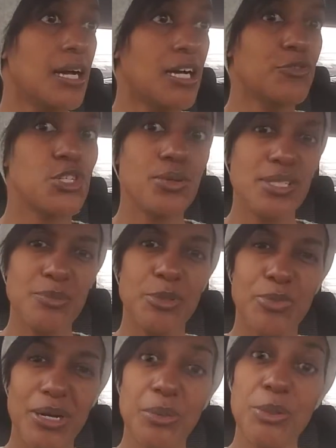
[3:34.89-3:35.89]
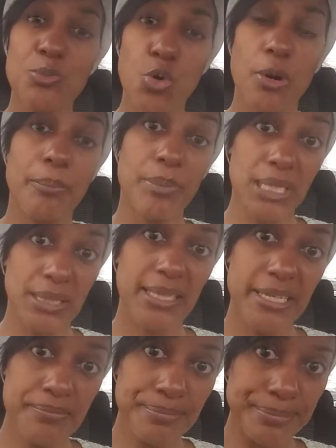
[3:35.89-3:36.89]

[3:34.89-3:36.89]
of doing something probably more monthly